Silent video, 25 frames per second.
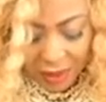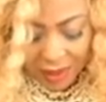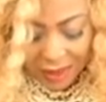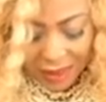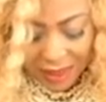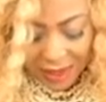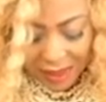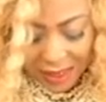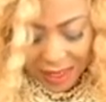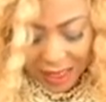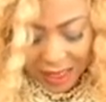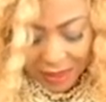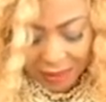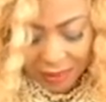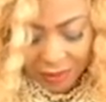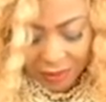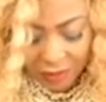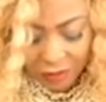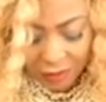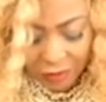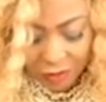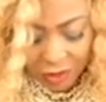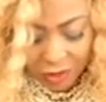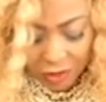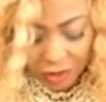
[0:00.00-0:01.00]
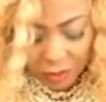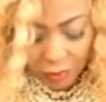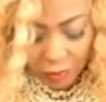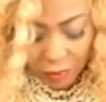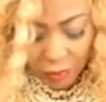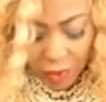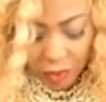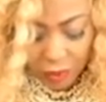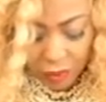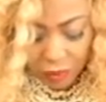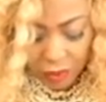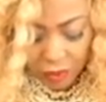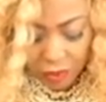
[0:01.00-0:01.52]
is an act of worship
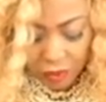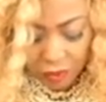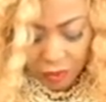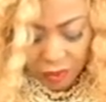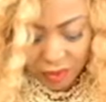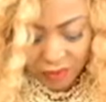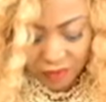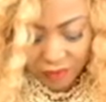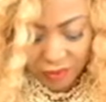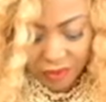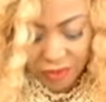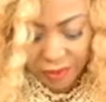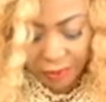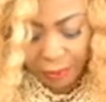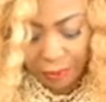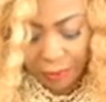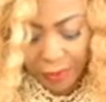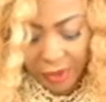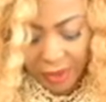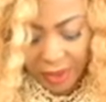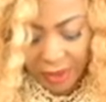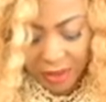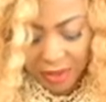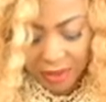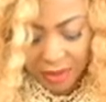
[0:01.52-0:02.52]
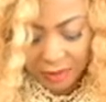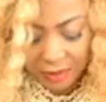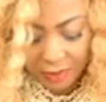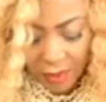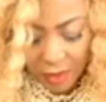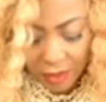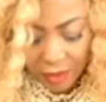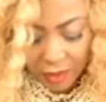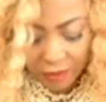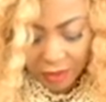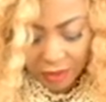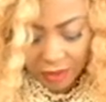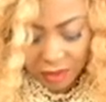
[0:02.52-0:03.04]
when we do it for the praise,
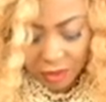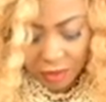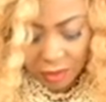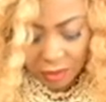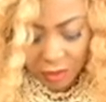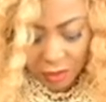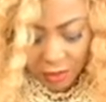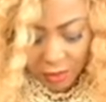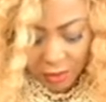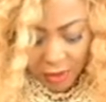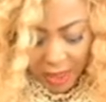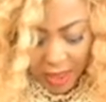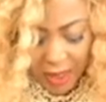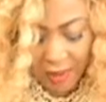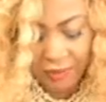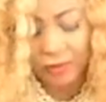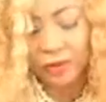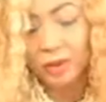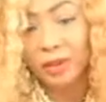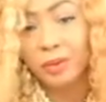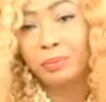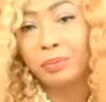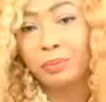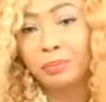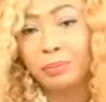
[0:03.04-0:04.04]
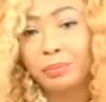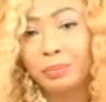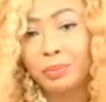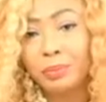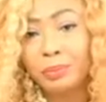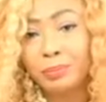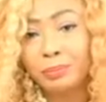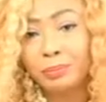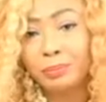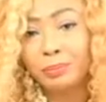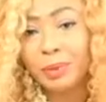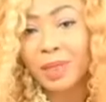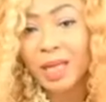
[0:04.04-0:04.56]
for the glory, and for the
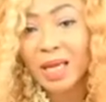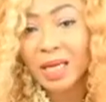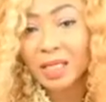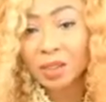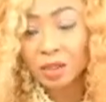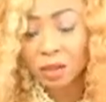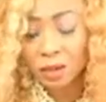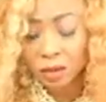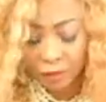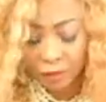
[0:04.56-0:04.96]
pleasure